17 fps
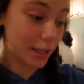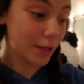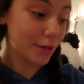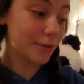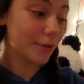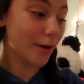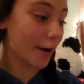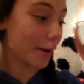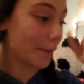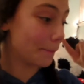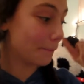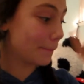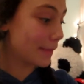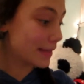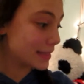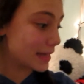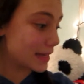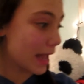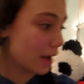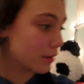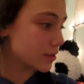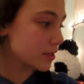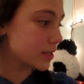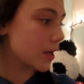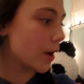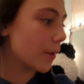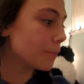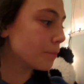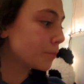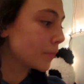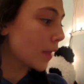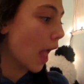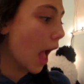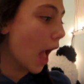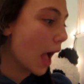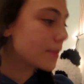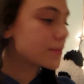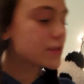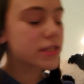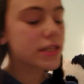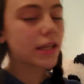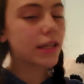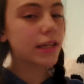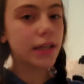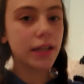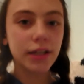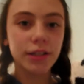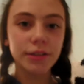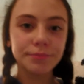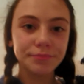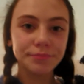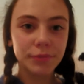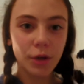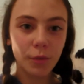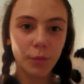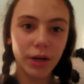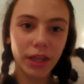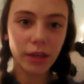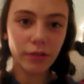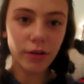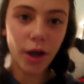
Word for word: You are missing out. So I'm just sitting here, what do you